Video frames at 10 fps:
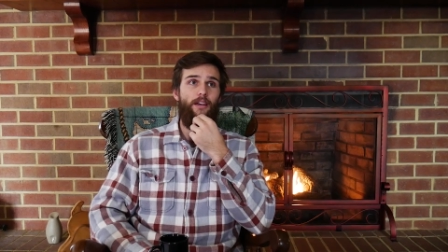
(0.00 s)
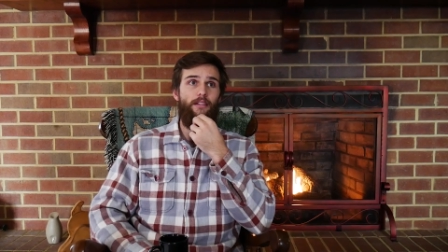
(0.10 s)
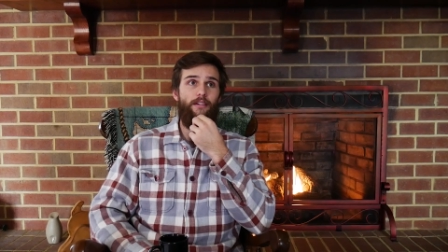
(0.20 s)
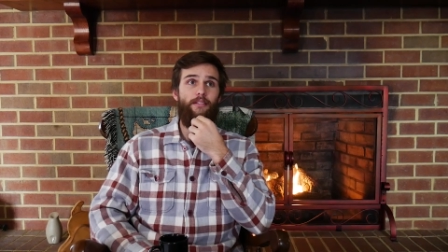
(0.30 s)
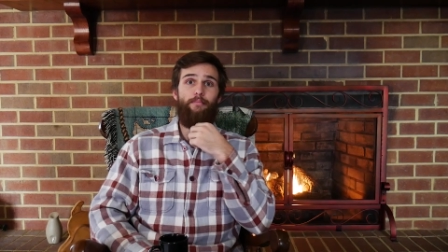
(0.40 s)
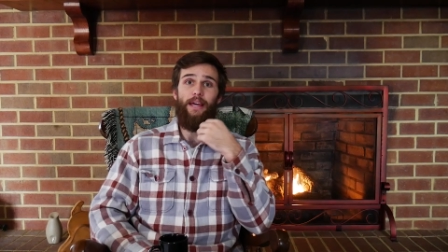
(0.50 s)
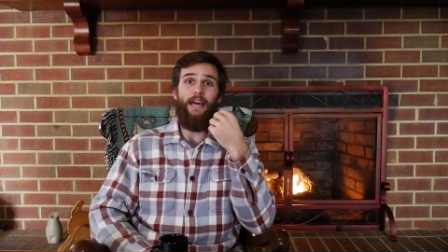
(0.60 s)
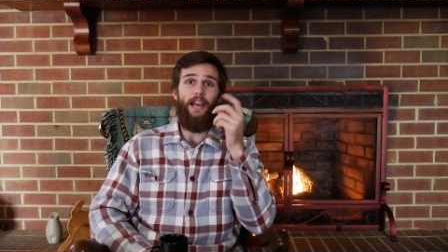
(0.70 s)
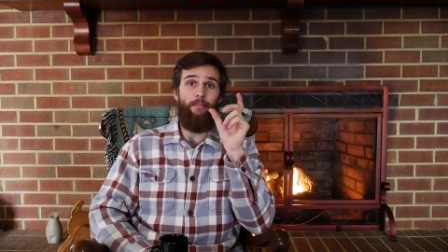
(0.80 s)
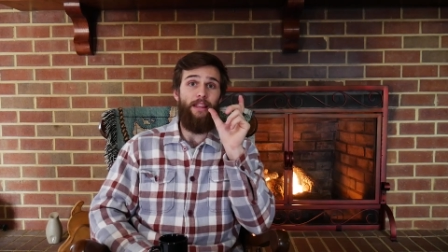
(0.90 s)
And by
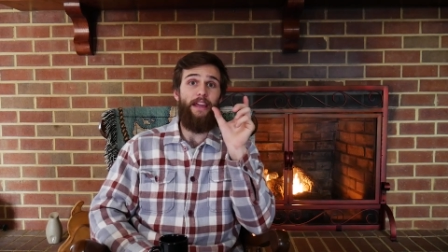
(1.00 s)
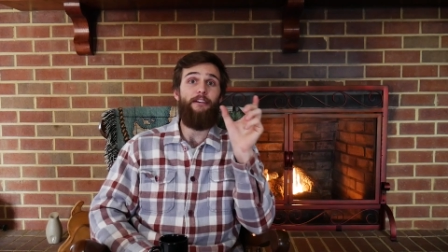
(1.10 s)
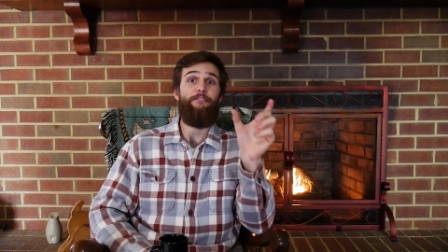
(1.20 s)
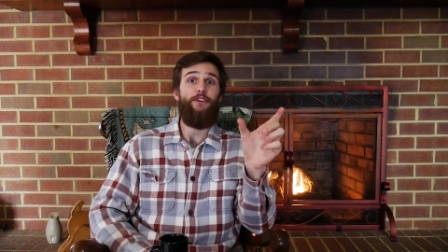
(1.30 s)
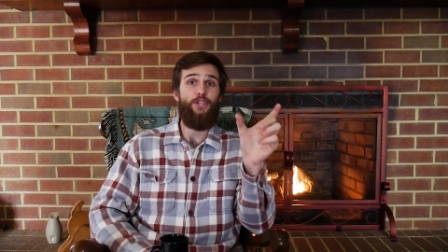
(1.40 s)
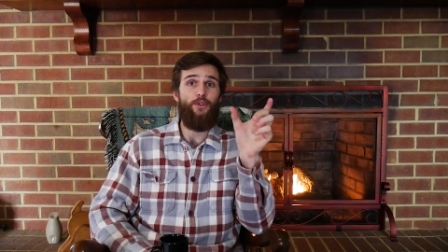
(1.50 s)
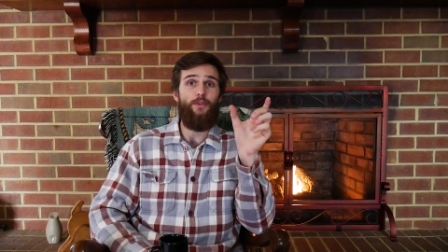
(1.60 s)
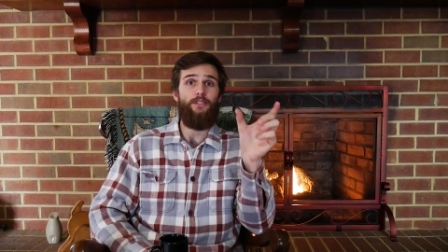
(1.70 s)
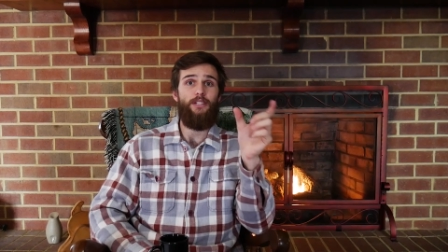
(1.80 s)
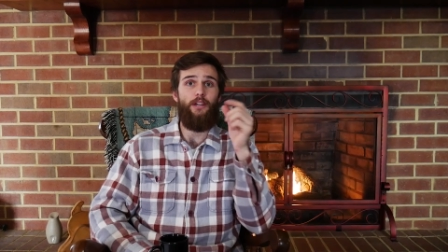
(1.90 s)
that, I mean like
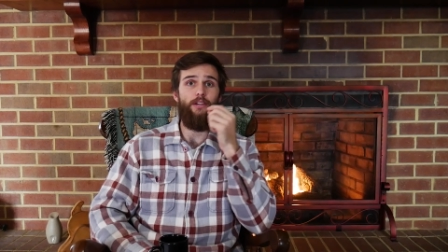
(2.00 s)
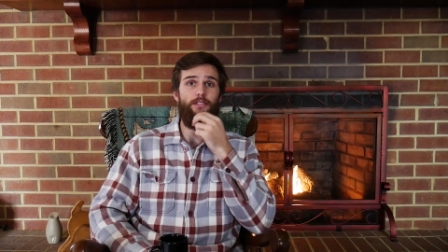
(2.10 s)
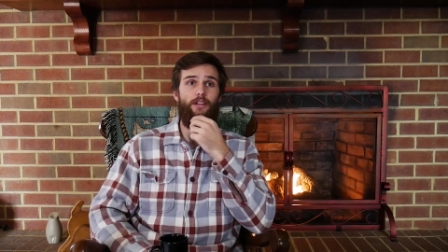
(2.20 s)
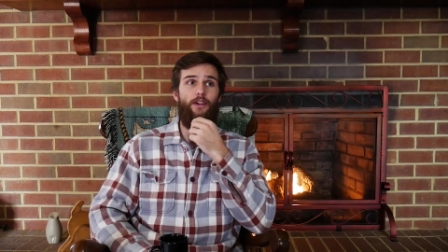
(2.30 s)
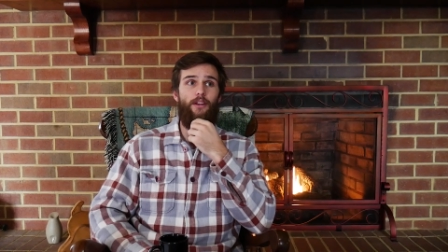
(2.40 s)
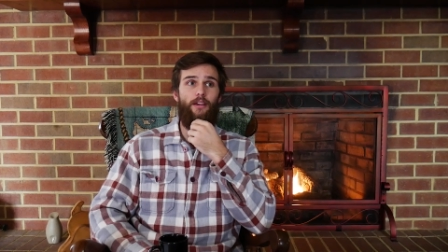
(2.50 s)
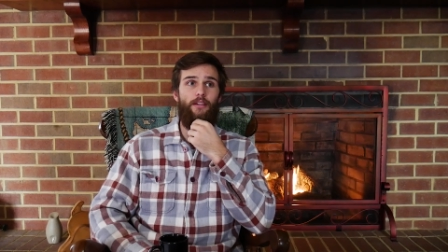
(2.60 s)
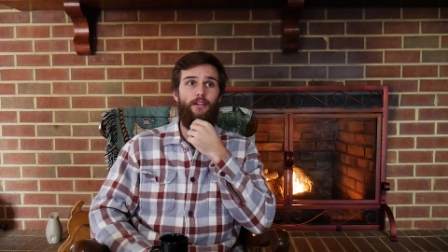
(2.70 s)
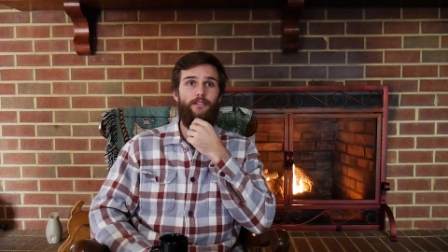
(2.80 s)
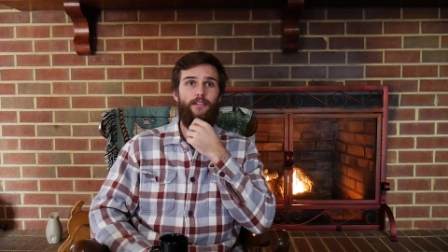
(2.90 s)
official secret security
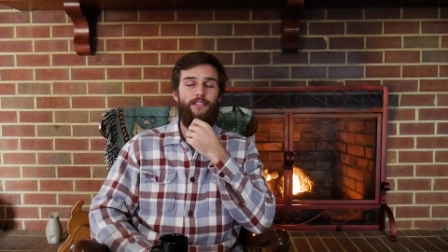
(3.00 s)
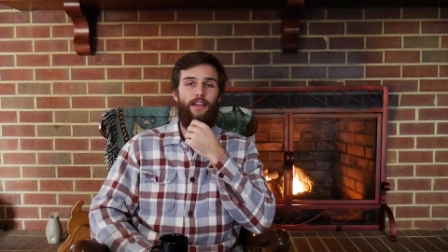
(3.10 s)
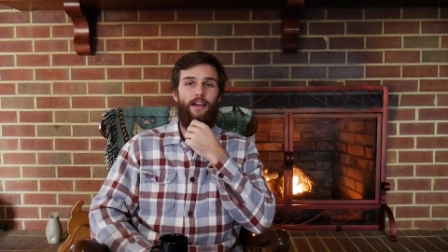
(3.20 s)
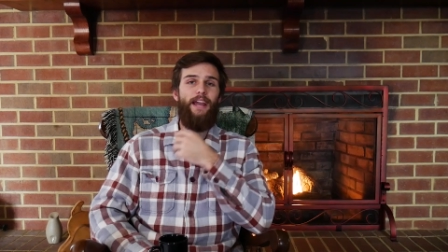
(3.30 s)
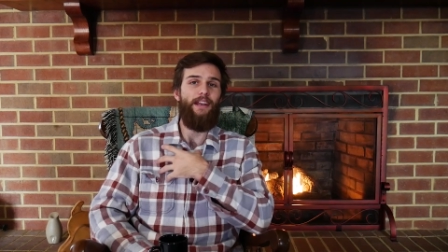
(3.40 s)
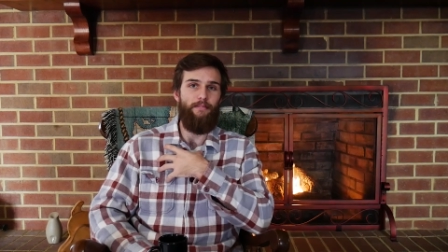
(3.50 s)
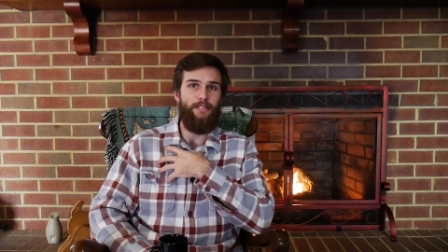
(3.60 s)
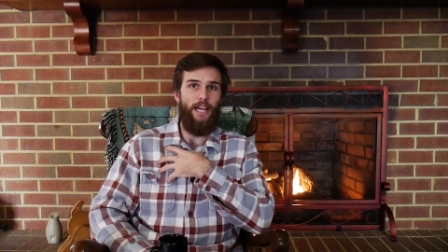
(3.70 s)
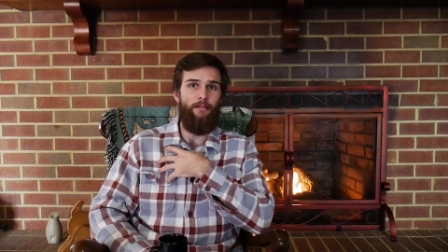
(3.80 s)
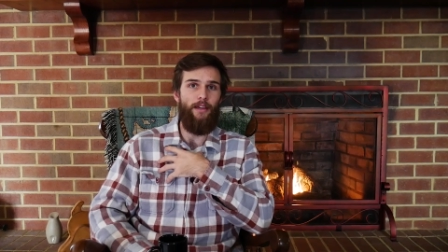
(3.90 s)
clearance because I, I can
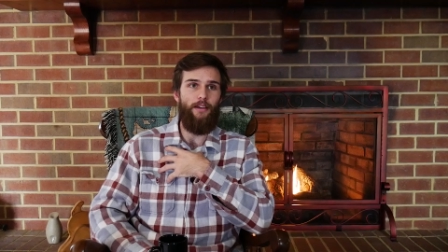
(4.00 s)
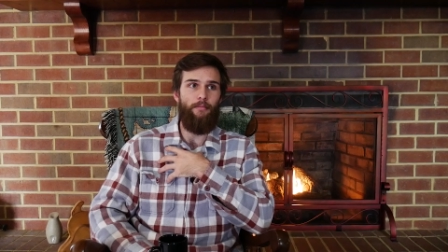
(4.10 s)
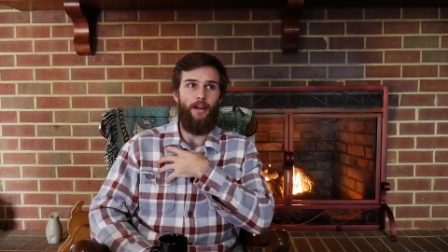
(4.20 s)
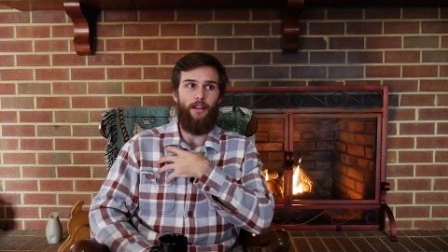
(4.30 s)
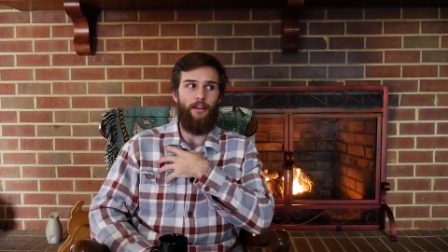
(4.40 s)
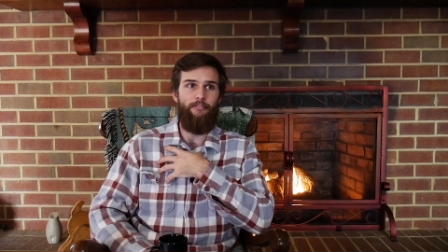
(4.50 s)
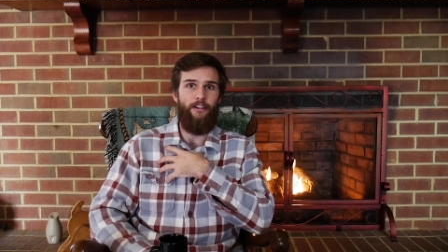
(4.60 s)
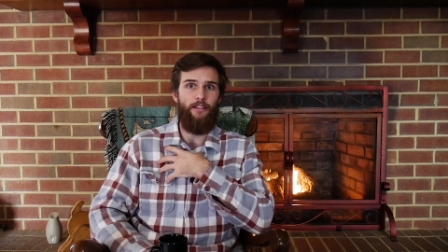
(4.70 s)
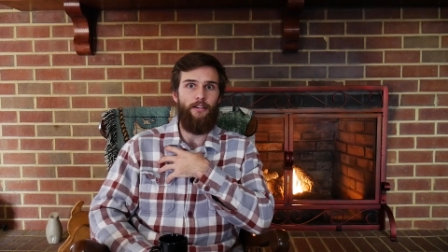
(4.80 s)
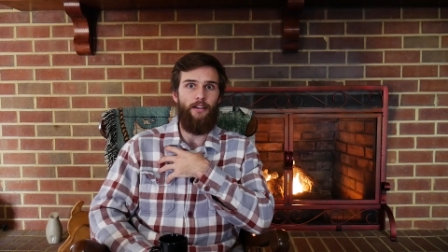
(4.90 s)
obtain it. I'm not like a
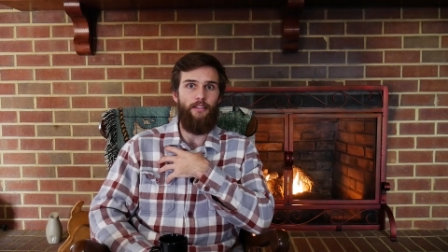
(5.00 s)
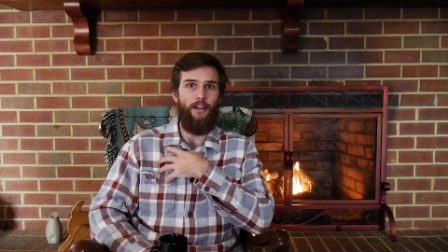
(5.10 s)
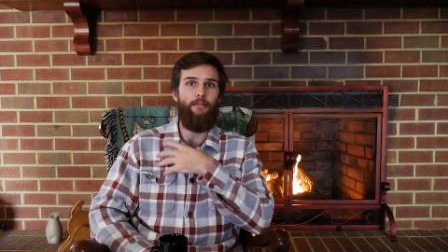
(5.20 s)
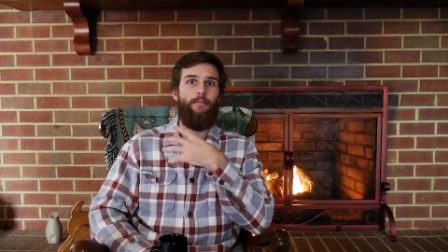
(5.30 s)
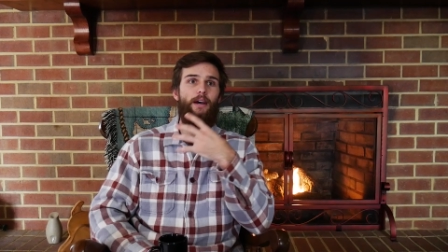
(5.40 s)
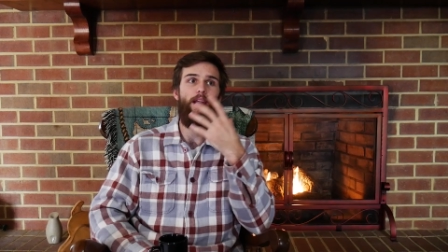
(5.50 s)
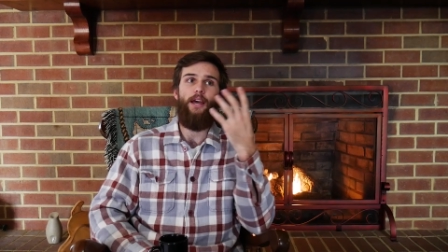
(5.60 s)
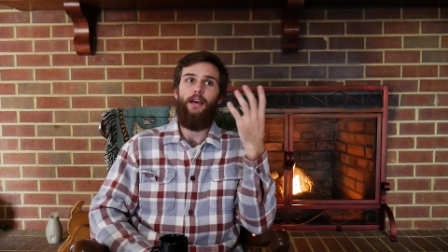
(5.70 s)
felon or anything, but